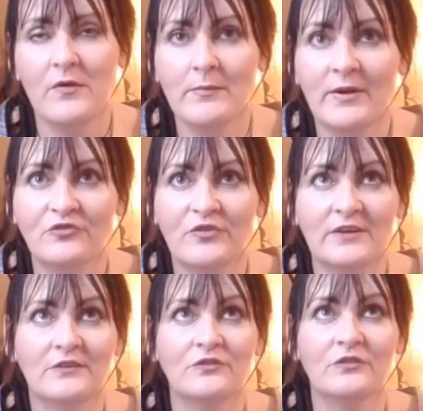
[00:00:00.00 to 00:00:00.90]
very much
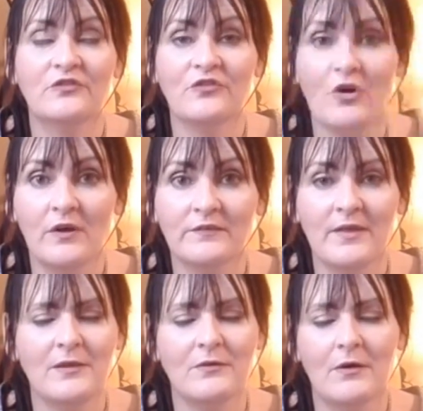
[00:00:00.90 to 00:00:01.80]
attracted to the
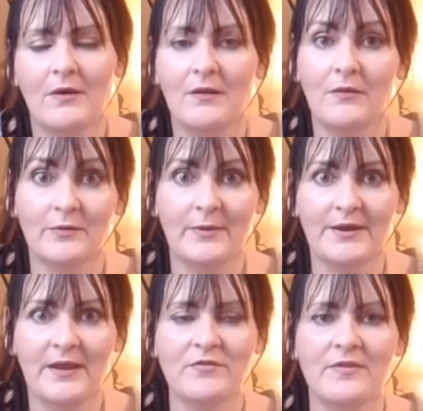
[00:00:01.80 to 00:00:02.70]
stars. They know a
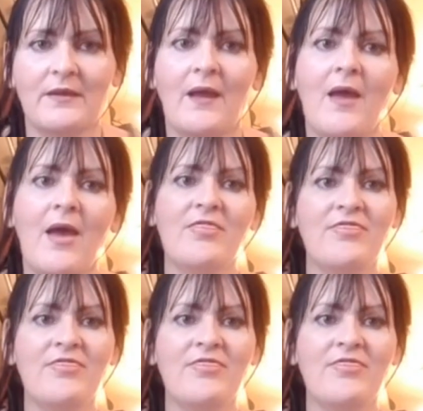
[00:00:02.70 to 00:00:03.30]
lot about everything.